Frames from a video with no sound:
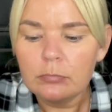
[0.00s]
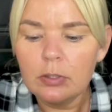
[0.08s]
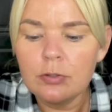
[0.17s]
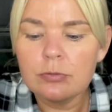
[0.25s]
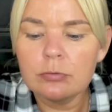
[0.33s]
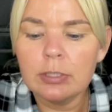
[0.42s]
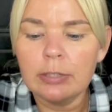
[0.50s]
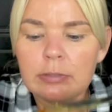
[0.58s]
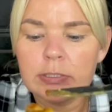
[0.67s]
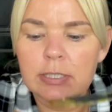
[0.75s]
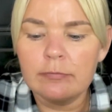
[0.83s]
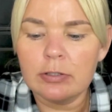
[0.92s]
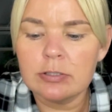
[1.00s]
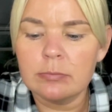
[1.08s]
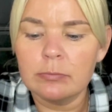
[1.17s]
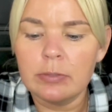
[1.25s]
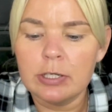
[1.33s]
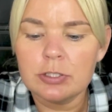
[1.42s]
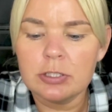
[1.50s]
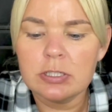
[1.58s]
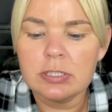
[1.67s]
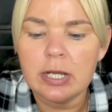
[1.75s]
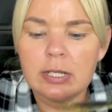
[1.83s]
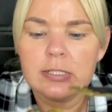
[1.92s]
So now at least I've got some questions
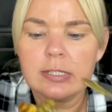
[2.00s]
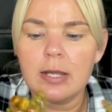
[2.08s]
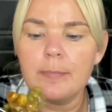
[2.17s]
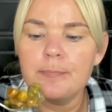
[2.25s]
to answer.